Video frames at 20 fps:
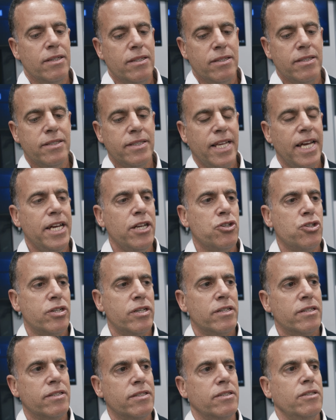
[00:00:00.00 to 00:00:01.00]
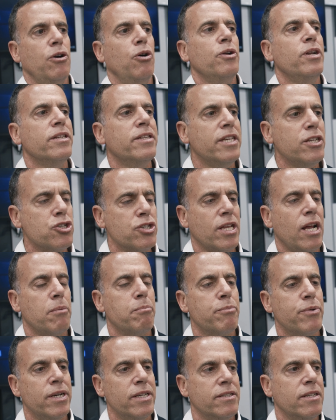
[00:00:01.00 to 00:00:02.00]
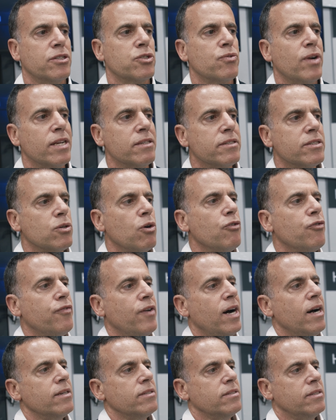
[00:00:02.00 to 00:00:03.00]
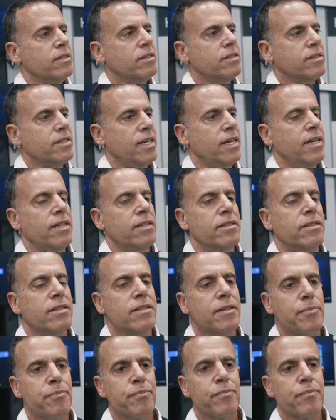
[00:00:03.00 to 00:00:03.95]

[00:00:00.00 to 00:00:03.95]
stages on a digital press that runs so fast, it adds